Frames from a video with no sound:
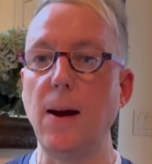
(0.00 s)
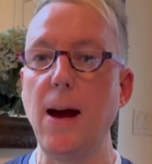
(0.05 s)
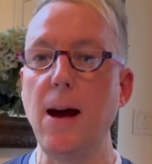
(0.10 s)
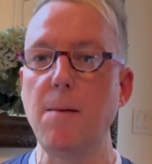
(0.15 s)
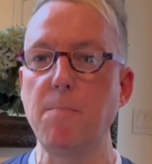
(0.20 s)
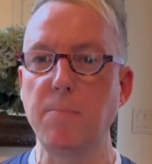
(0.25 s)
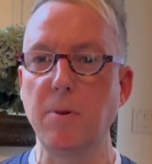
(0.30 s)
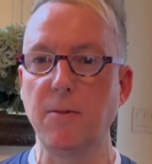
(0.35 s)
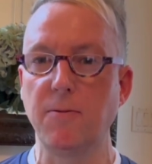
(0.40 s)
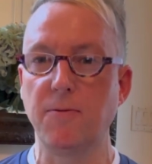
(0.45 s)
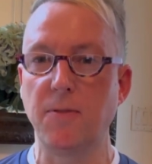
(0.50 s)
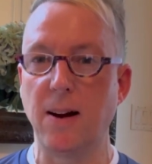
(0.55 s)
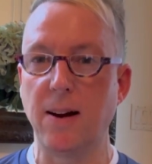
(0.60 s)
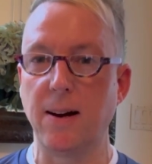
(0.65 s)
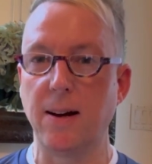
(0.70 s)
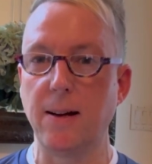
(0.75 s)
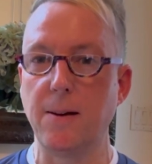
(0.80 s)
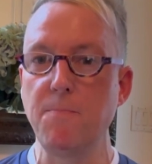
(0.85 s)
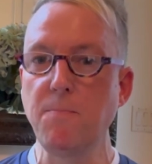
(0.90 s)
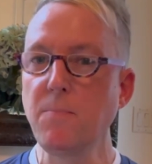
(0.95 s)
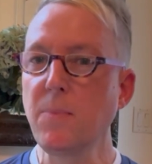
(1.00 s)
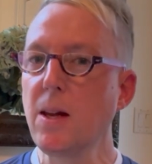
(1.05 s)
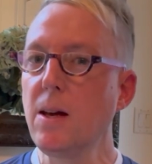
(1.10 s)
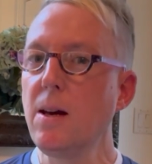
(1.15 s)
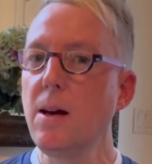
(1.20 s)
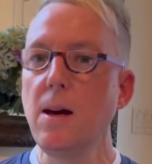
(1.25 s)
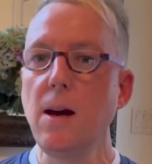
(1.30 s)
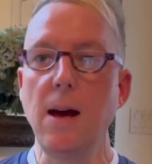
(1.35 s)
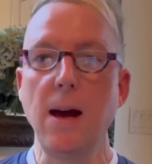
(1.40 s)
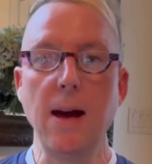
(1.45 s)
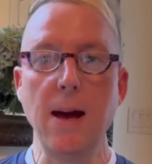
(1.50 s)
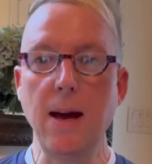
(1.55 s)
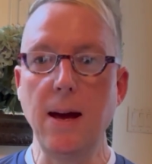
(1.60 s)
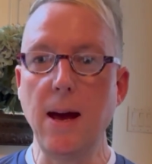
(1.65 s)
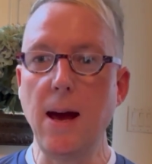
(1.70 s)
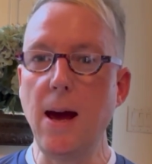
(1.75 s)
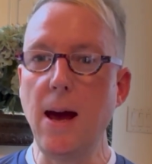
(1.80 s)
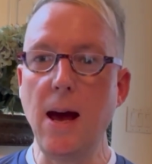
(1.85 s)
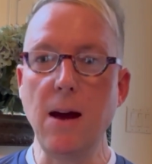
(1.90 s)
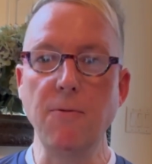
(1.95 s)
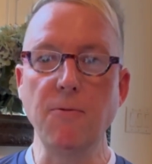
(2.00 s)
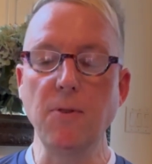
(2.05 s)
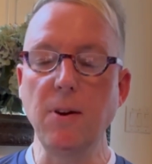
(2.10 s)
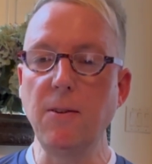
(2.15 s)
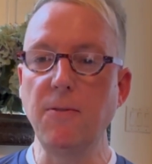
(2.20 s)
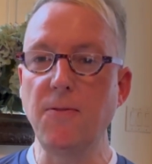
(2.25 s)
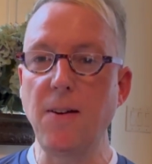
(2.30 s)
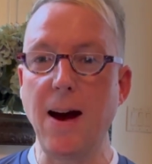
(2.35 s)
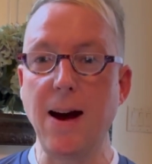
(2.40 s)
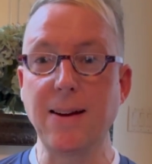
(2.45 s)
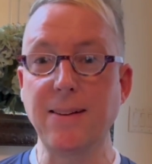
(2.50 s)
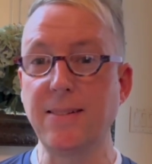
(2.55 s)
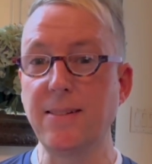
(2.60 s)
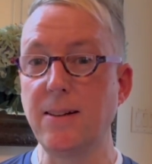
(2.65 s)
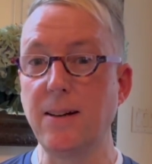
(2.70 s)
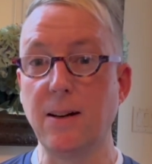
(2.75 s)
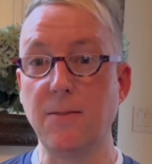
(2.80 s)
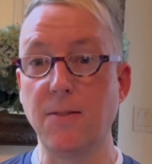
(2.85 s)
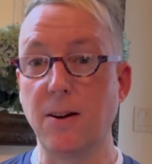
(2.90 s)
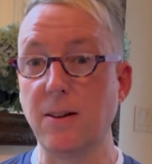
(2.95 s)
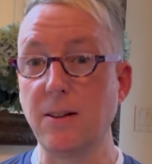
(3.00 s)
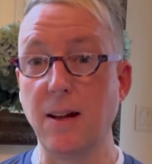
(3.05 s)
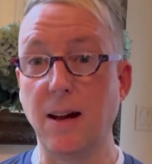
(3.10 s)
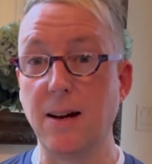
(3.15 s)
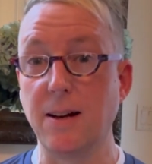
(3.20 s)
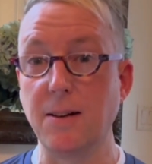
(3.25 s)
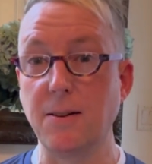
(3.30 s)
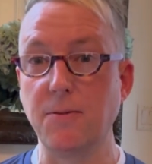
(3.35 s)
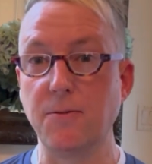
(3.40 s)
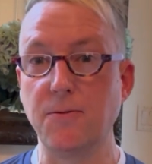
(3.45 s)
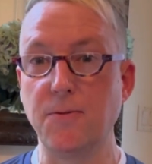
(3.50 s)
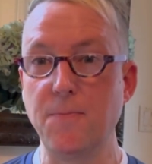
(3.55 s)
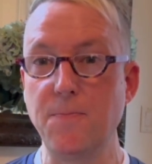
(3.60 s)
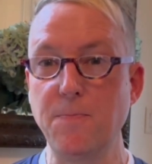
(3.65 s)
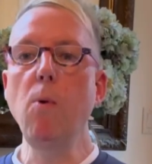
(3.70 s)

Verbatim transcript: amplify every facet of our life.